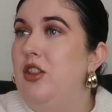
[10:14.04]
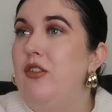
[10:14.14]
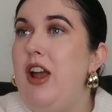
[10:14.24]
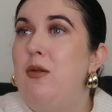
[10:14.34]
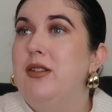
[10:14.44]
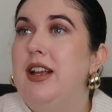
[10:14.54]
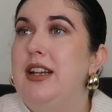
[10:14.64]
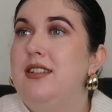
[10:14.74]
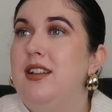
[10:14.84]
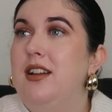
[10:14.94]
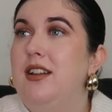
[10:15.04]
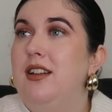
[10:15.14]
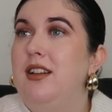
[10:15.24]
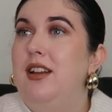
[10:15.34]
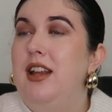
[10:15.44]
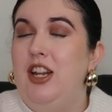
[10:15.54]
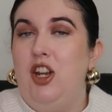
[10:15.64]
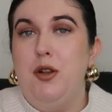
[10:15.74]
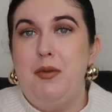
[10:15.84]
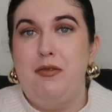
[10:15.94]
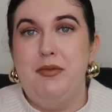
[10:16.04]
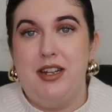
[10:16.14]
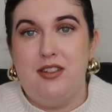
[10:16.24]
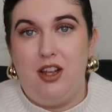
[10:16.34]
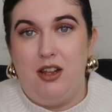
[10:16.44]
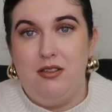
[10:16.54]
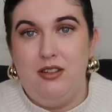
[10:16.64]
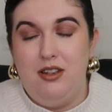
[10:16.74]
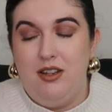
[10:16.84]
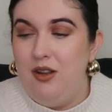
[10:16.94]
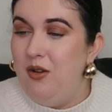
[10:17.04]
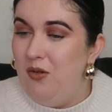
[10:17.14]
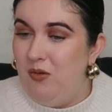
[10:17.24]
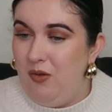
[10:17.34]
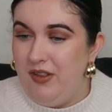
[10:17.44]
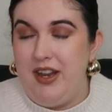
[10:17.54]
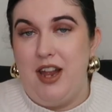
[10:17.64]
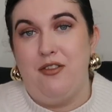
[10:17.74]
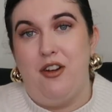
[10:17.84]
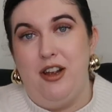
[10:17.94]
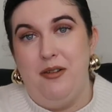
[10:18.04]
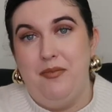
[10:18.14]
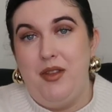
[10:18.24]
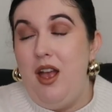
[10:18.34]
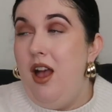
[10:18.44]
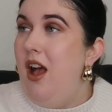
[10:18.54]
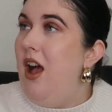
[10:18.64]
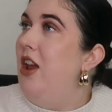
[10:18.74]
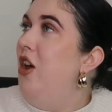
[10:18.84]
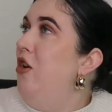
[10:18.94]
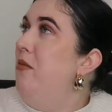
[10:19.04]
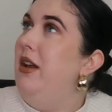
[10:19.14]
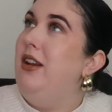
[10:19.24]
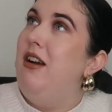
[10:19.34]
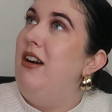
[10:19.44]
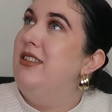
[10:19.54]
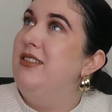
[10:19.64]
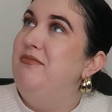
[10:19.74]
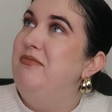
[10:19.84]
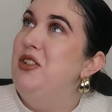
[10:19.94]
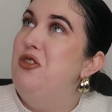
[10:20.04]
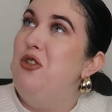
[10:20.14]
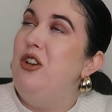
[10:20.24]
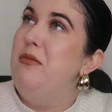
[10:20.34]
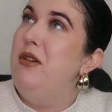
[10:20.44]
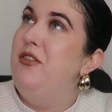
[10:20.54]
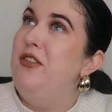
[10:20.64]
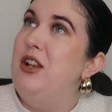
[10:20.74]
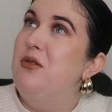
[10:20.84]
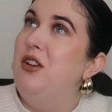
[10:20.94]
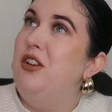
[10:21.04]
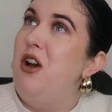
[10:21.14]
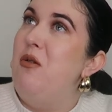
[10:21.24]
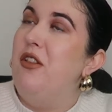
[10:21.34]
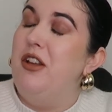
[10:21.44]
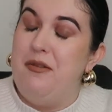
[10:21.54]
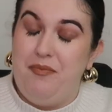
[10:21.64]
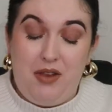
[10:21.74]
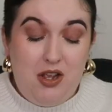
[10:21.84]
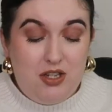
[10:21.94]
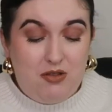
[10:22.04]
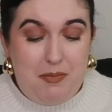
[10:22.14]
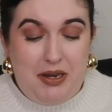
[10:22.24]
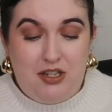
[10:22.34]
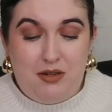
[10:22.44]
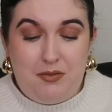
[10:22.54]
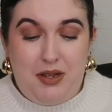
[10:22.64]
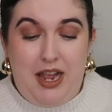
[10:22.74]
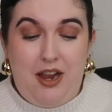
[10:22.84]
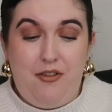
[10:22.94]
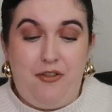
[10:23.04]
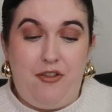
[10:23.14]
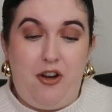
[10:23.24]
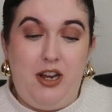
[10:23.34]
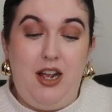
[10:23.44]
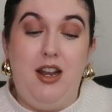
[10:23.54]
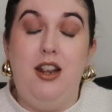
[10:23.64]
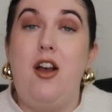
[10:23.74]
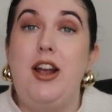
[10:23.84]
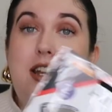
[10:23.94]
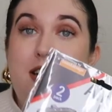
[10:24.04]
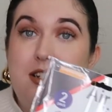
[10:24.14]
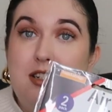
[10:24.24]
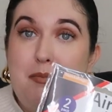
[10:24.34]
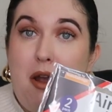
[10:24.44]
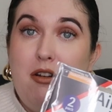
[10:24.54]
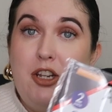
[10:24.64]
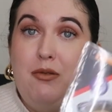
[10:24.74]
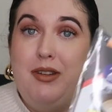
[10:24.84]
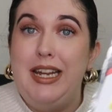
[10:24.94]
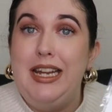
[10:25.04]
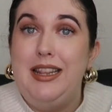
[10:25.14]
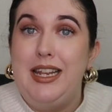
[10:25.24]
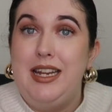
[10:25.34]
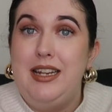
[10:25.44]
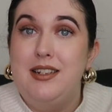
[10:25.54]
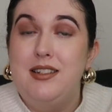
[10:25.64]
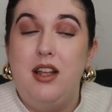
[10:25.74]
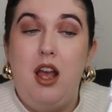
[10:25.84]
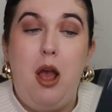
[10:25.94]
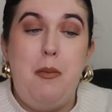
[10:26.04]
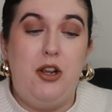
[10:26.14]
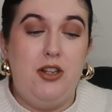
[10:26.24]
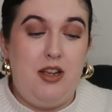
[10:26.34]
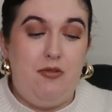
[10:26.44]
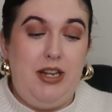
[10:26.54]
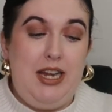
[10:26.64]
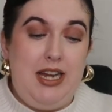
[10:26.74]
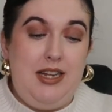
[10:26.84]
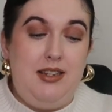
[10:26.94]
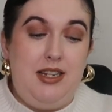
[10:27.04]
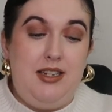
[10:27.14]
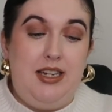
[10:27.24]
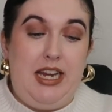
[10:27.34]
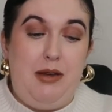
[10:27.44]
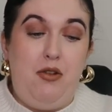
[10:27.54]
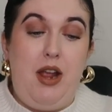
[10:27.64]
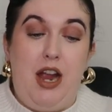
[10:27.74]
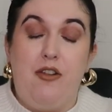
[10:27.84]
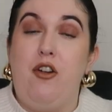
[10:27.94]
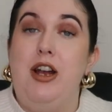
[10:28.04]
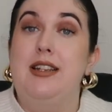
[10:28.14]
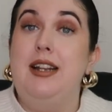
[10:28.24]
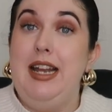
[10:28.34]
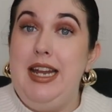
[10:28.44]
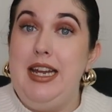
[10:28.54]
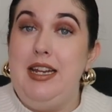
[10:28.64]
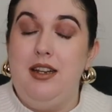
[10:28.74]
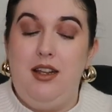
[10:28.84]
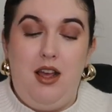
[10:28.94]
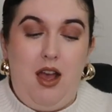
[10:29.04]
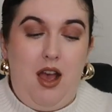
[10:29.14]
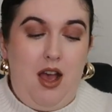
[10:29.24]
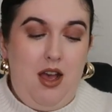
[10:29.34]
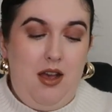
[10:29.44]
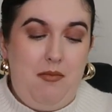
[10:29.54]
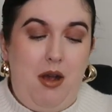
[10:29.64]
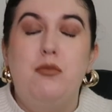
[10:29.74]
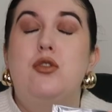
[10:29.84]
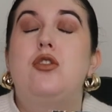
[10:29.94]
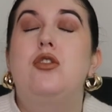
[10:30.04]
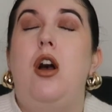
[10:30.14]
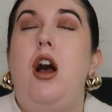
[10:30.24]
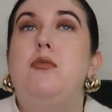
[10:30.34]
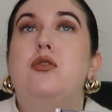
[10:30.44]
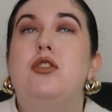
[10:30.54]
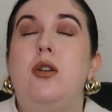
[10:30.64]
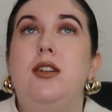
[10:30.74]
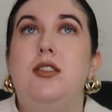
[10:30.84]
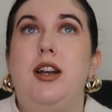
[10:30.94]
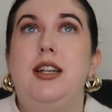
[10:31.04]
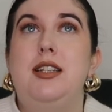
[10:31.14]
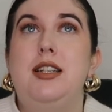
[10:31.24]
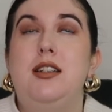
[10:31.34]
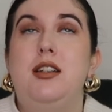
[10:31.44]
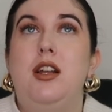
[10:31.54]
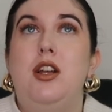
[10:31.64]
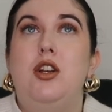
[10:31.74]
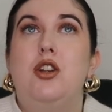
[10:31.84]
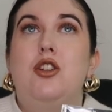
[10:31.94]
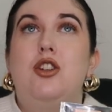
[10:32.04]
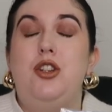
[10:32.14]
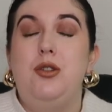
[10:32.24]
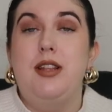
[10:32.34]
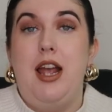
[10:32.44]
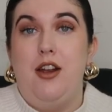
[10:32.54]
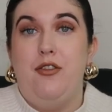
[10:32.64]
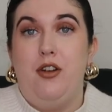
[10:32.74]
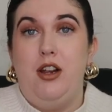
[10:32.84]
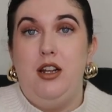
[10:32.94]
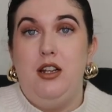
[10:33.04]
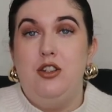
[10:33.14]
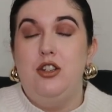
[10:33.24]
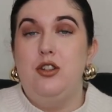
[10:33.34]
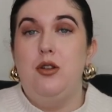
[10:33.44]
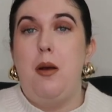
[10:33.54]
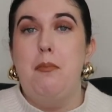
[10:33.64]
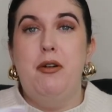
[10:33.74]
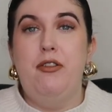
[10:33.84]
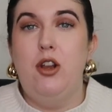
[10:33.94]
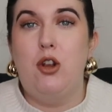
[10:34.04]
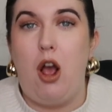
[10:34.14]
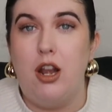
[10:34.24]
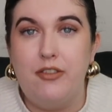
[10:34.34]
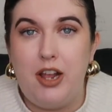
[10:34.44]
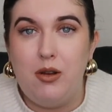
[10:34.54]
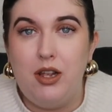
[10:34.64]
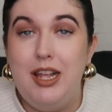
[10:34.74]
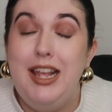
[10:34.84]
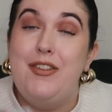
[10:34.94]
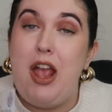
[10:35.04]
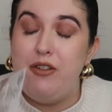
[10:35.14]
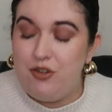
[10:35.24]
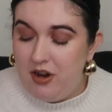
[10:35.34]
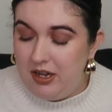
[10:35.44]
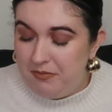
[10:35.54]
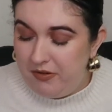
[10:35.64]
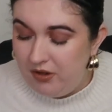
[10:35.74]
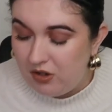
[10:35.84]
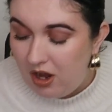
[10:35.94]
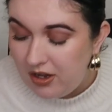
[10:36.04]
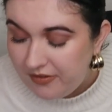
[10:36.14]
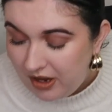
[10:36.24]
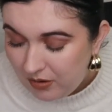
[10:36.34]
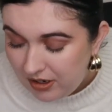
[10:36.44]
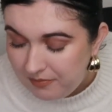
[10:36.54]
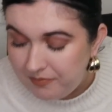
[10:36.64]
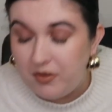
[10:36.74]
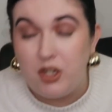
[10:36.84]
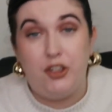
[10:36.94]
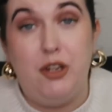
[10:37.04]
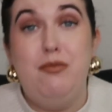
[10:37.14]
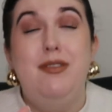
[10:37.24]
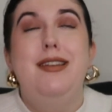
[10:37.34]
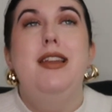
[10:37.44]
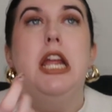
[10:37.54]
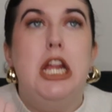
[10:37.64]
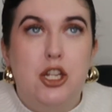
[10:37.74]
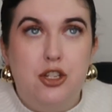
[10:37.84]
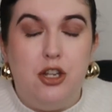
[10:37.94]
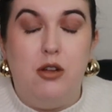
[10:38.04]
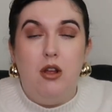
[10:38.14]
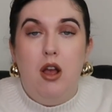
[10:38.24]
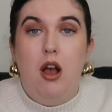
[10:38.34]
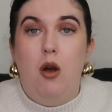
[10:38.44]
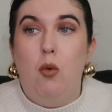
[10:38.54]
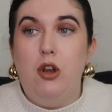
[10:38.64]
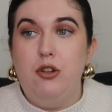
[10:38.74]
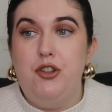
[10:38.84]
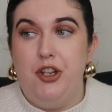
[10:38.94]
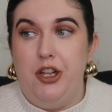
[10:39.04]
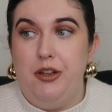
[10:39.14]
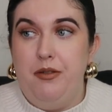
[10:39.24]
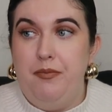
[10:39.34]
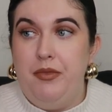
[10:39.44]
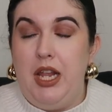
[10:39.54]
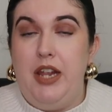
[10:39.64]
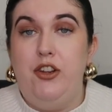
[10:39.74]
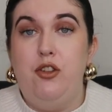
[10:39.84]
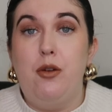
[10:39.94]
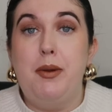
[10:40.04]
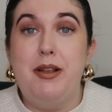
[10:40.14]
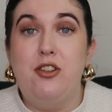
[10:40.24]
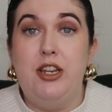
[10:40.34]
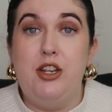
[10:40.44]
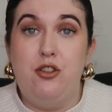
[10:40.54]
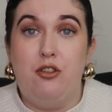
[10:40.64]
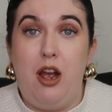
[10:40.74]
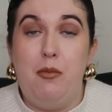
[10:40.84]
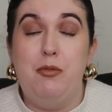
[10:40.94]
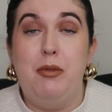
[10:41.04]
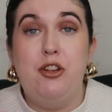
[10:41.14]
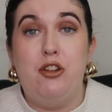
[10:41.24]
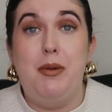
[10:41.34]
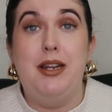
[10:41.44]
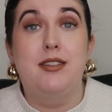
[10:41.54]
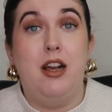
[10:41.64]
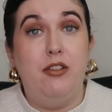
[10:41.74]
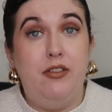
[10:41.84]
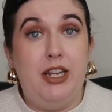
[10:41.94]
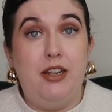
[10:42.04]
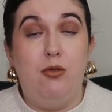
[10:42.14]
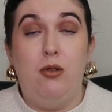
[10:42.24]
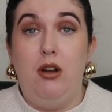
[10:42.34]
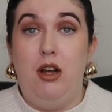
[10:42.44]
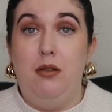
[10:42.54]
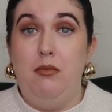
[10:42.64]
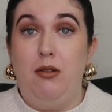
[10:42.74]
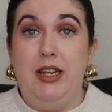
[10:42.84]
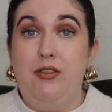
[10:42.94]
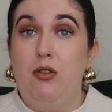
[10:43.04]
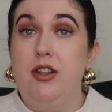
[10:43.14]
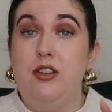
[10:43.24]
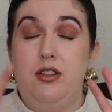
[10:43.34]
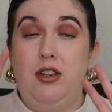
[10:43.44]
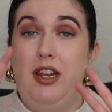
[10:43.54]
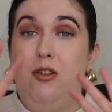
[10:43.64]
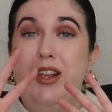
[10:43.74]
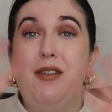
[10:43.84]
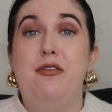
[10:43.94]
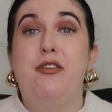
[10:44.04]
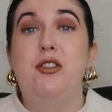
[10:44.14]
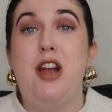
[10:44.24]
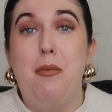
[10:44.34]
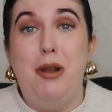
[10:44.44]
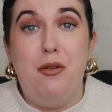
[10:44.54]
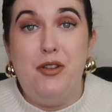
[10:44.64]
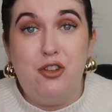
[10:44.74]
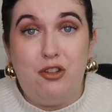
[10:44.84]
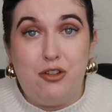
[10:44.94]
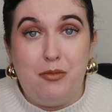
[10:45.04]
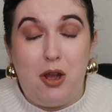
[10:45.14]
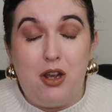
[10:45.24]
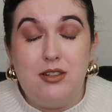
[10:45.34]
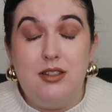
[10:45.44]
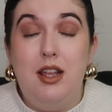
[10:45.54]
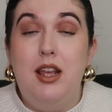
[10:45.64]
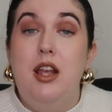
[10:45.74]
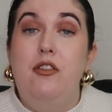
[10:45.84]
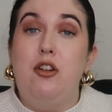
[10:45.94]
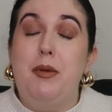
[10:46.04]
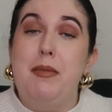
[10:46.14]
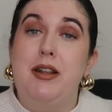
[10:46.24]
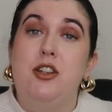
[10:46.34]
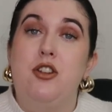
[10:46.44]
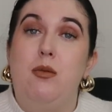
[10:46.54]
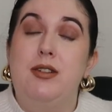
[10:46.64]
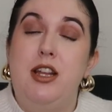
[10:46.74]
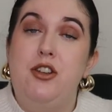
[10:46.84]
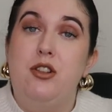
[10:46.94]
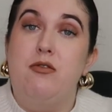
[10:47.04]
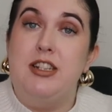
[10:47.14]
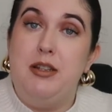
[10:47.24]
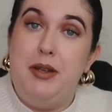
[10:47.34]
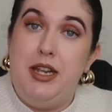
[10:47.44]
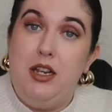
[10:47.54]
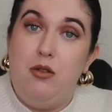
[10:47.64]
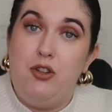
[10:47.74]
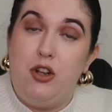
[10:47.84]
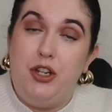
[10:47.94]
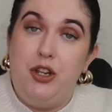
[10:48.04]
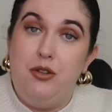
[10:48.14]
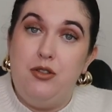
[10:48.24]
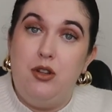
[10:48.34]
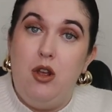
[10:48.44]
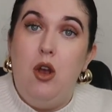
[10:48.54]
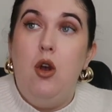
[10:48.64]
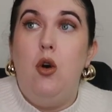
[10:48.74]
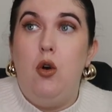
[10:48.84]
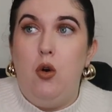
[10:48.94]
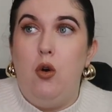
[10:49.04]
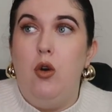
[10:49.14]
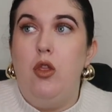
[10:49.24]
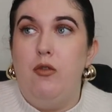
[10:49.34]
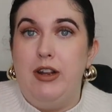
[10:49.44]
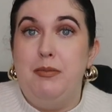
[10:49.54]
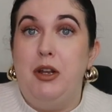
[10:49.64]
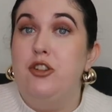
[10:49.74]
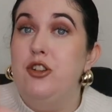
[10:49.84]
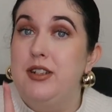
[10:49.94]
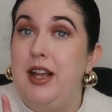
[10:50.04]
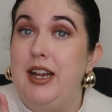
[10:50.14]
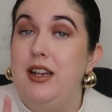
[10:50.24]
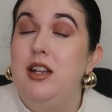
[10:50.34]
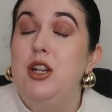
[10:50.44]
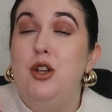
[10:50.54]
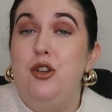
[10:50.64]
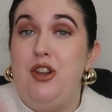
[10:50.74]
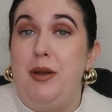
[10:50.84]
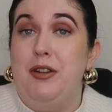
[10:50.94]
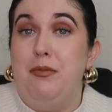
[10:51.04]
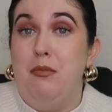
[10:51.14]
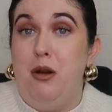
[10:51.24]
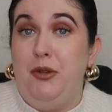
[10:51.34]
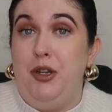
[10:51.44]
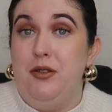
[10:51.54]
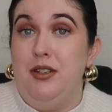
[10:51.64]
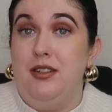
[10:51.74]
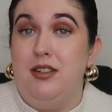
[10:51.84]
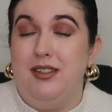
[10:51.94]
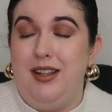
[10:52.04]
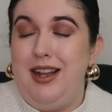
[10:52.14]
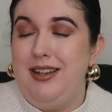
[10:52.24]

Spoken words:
3 hours later, it comes back from Tesco with an air fryer. And oh my god, the joy on my face was like no other. So I picked up some air fryer liners. Apparently you need these because they're really easy to keep your air fryers clean. I'm so excited to use the air fryer to do buffalo cauliflower. If you haven't tried buffalo cauliflower, you need to. What I'll do, if you drop me a message on Instagram, so my Instagram is selfloveliv, or I'll leave all the info down below in the description box. Drop me a message, I will send you the recipe which I use, or the recipe I should say James's mum uses, because